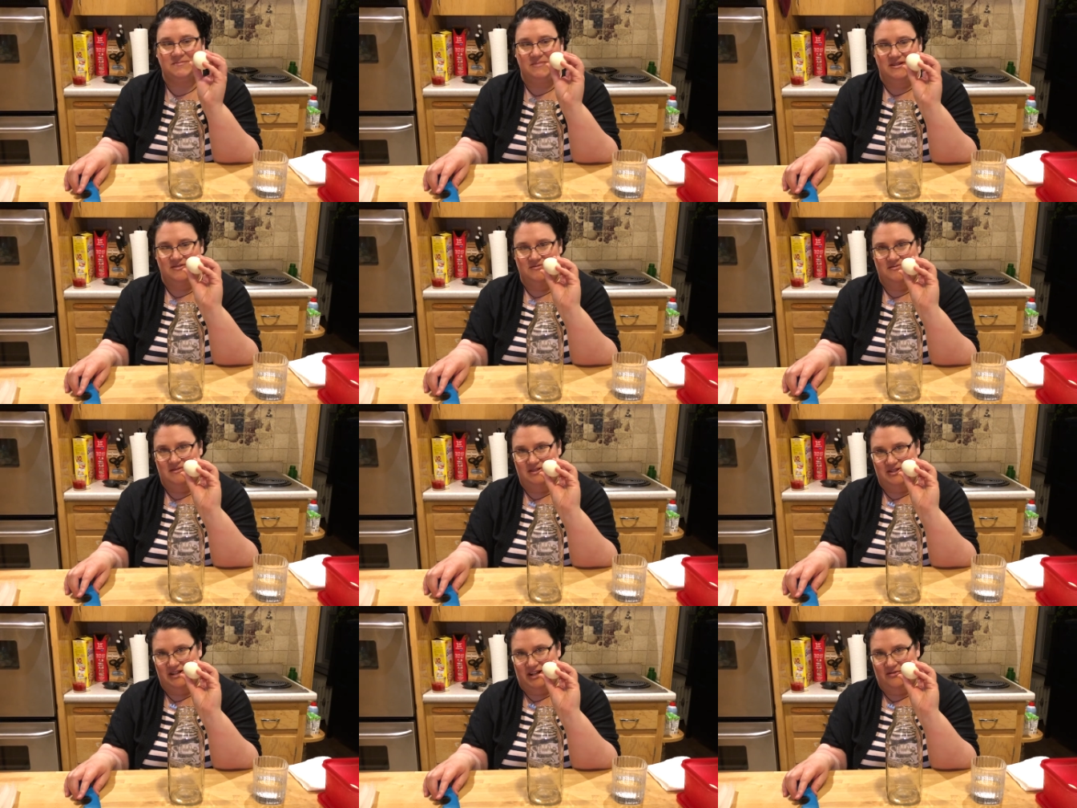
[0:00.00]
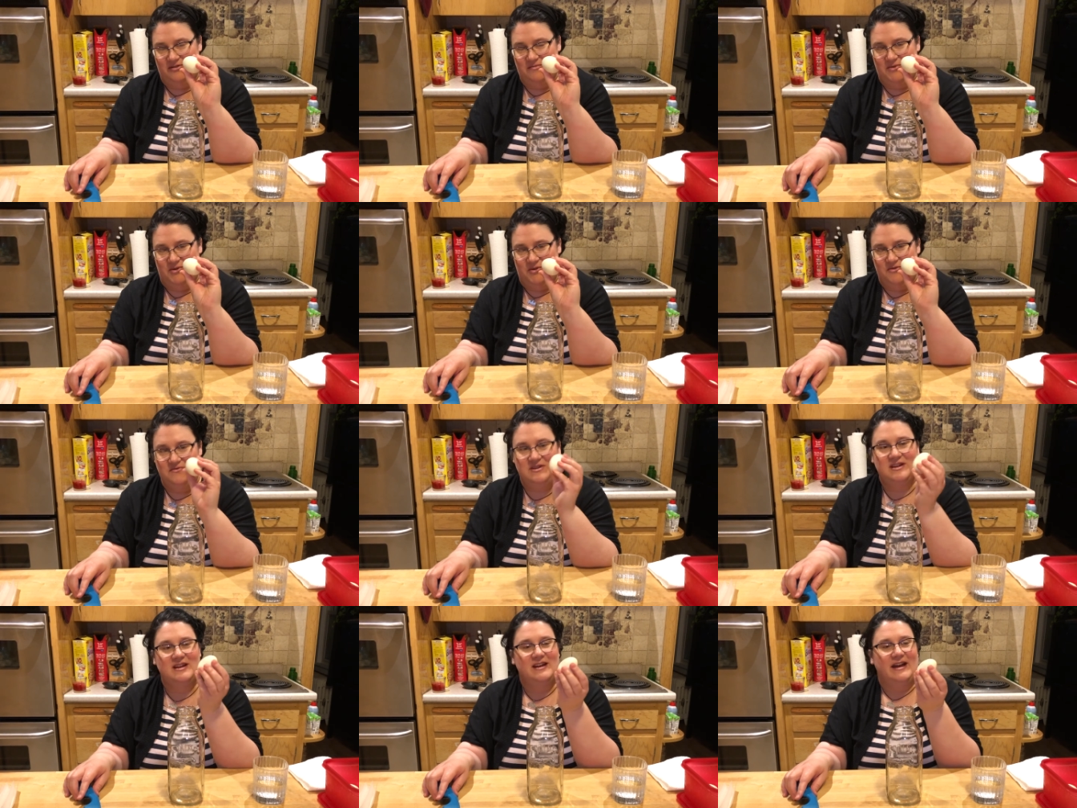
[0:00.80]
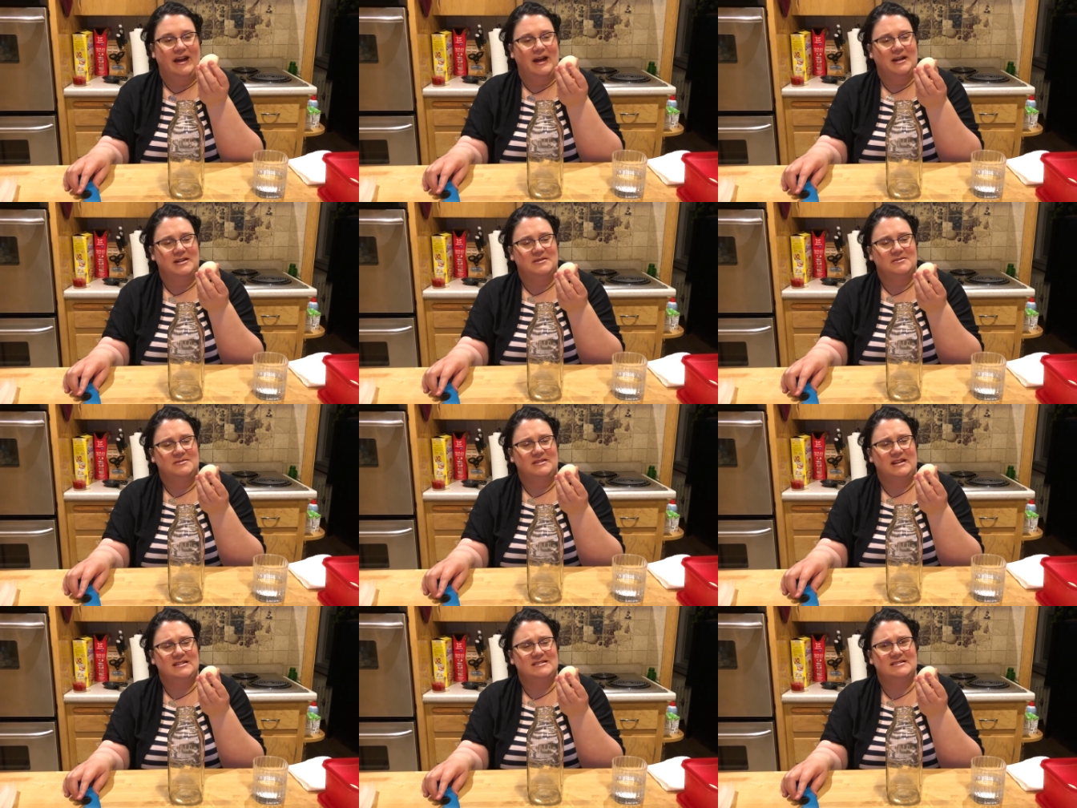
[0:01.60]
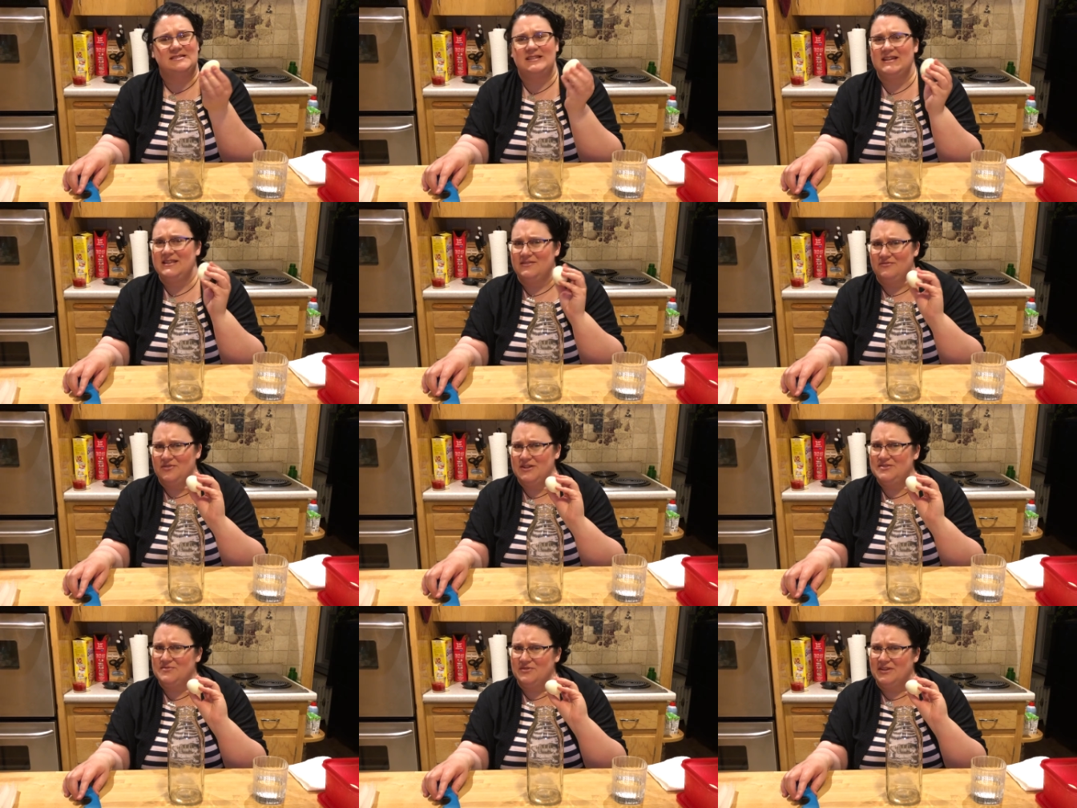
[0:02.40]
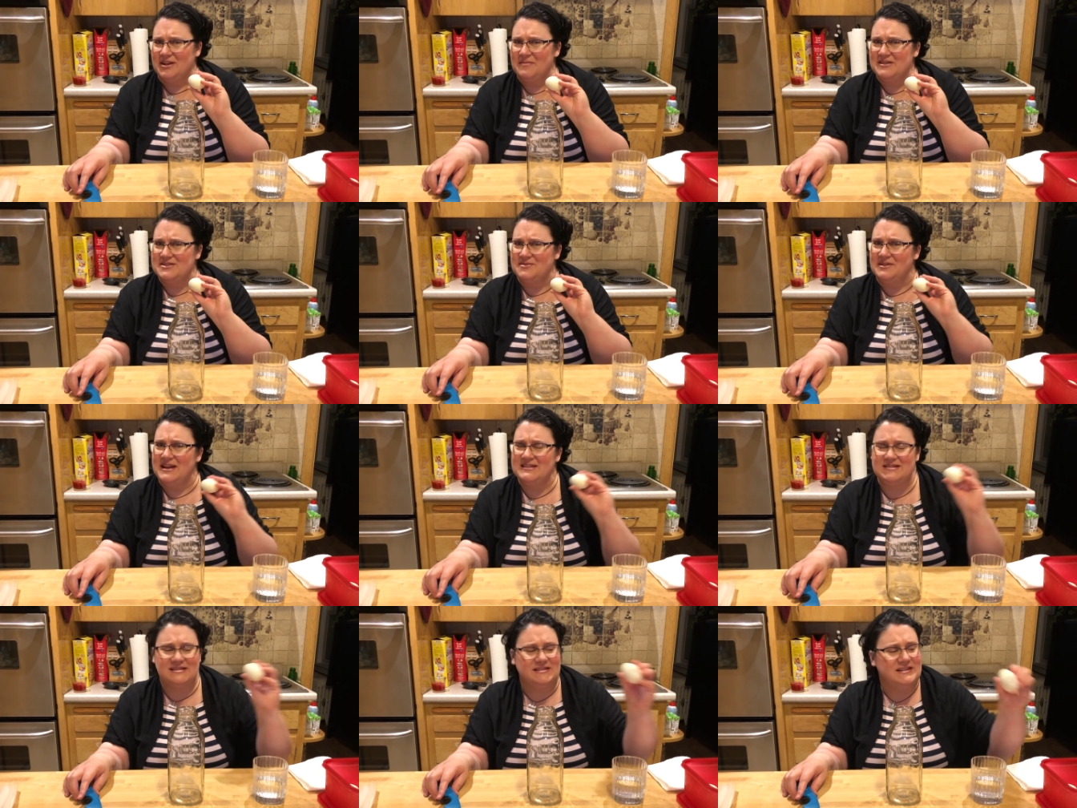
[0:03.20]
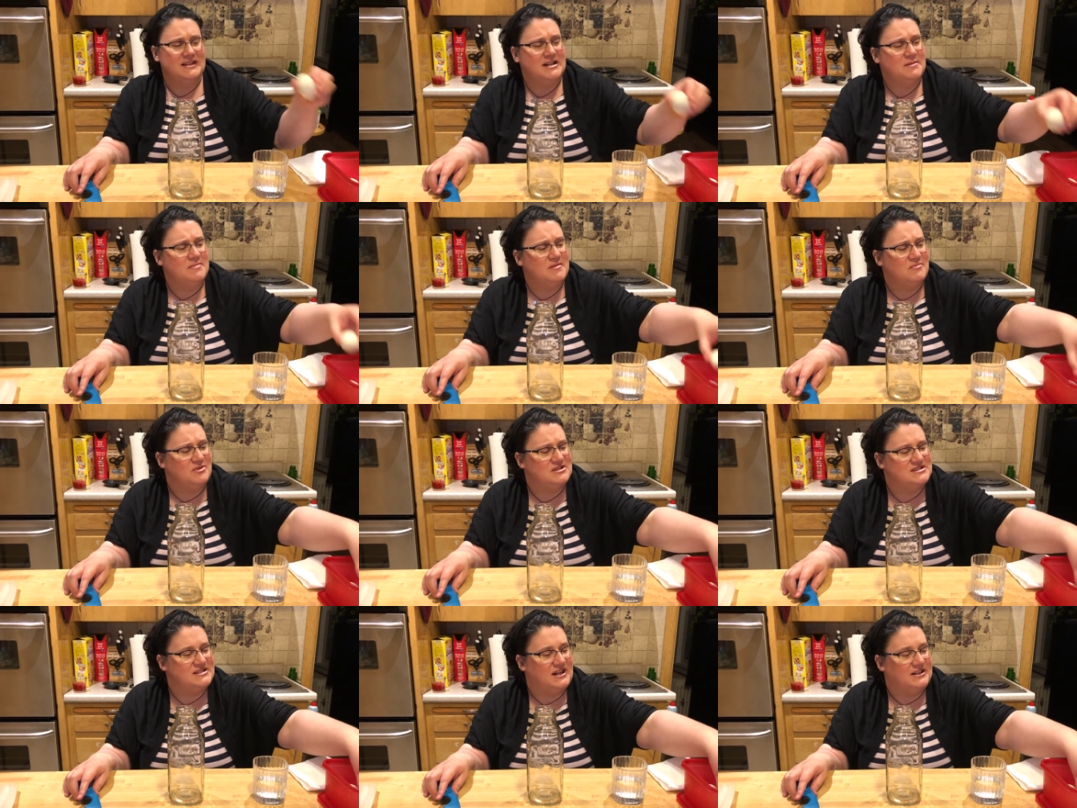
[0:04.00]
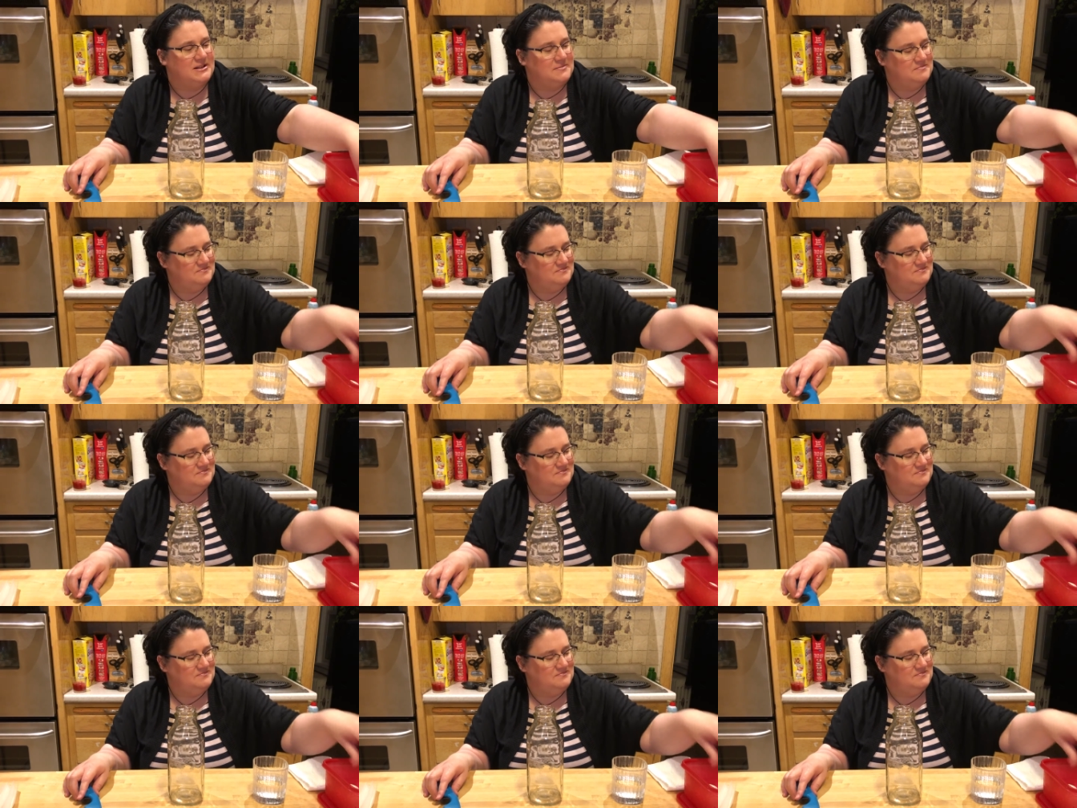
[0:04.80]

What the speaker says: been the shell removed, and let it sit in the fridge for a little bit so it gets a little bit more solid.